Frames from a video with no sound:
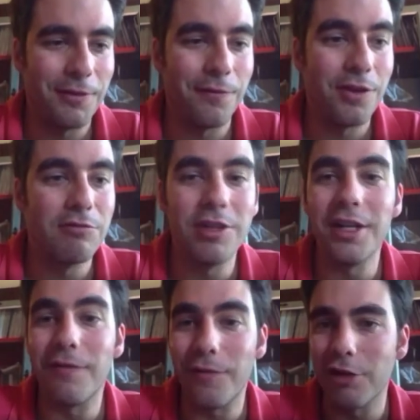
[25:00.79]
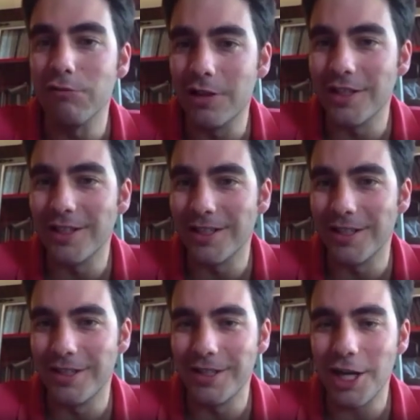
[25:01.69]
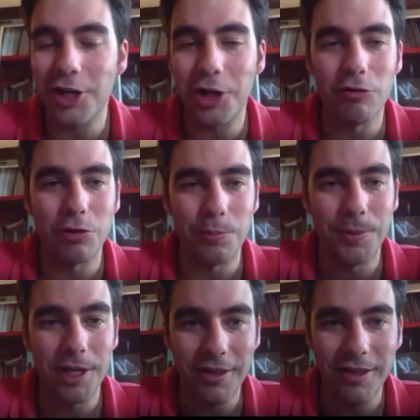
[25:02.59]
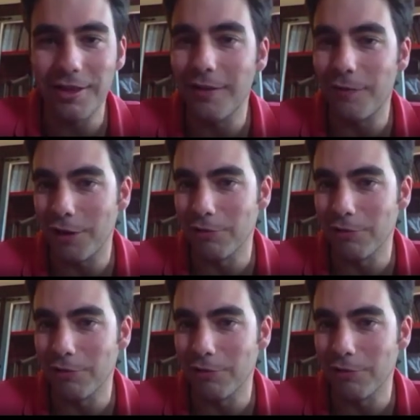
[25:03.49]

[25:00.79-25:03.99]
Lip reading: field didn't felt the agriculture business didn't felt